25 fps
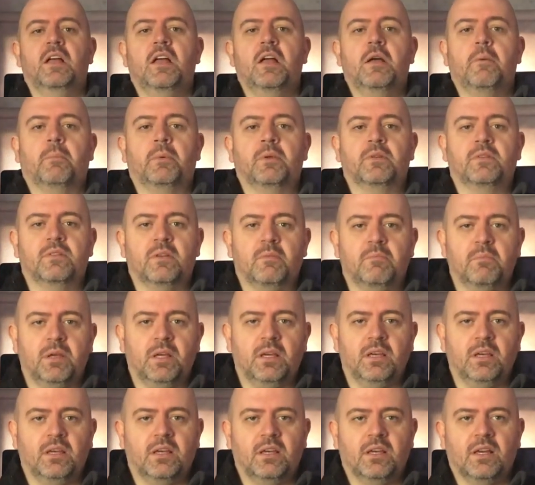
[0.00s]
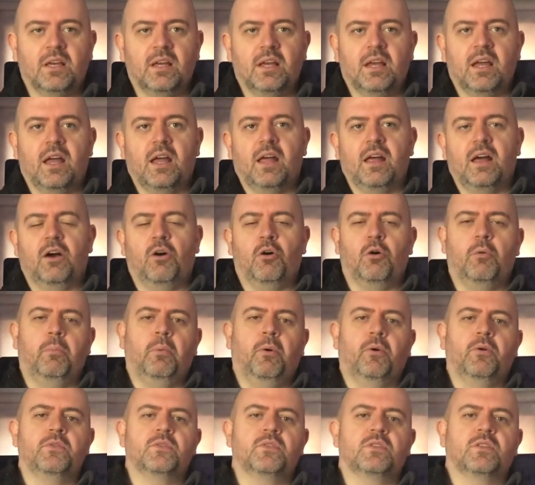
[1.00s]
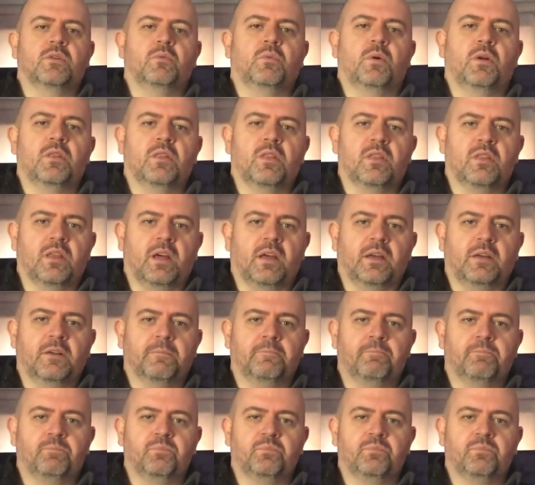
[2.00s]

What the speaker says: But to me, it all points to one thing: